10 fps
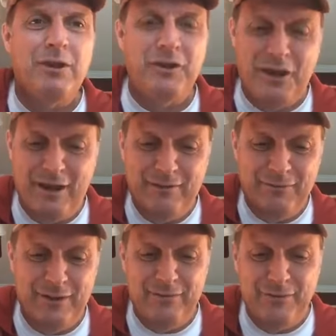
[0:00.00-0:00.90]
enough
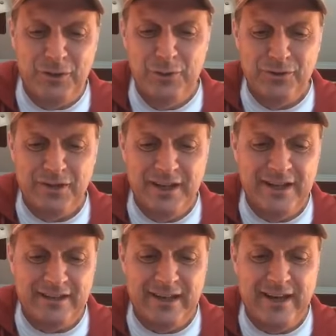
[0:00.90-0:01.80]
if you
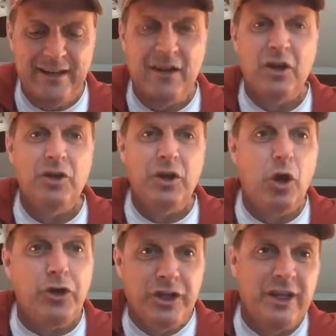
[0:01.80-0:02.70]
think that
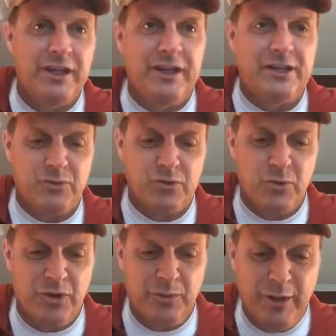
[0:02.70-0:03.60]
Hercules was
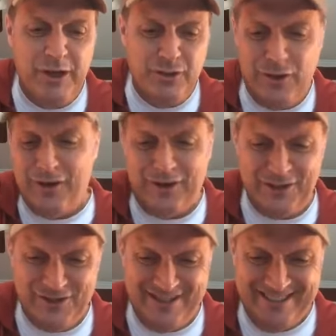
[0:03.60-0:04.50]
one of the
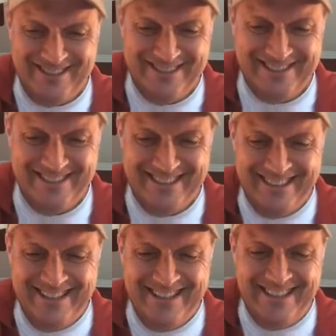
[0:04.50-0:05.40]
patriarchs.
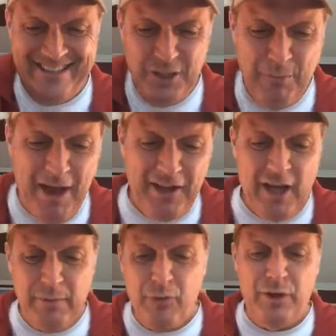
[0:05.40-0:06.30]
Uh, you might
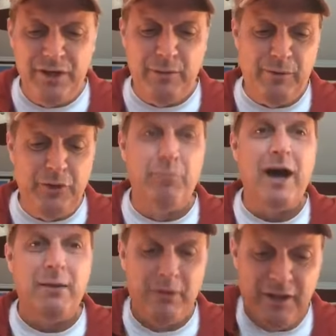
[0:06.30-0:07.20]
not be reading your
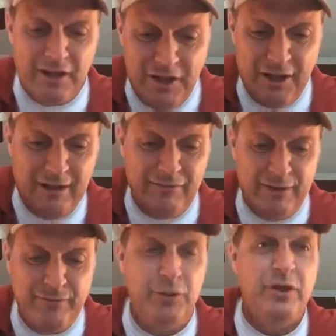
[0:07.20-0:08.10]
Bible enough
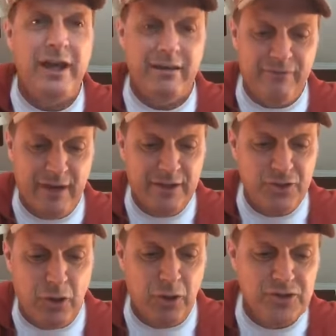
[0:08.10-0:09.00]
if you can't find
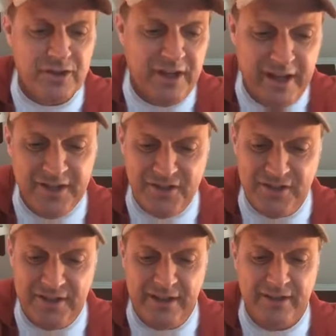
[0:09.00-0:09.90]
Charlton
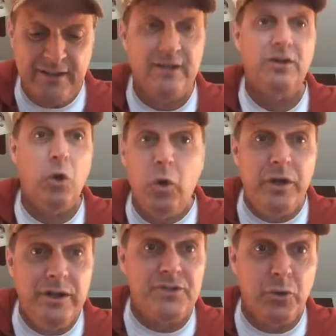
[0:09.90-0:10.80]
Heston in the
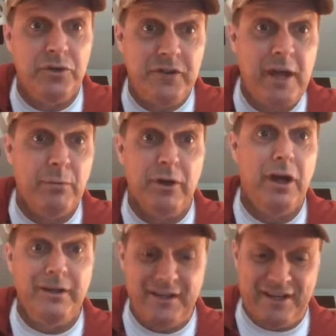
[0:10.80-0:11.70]
concordance or the table of
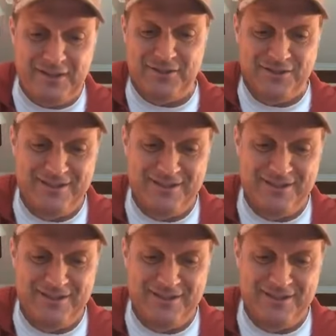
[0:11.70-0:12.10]
contents.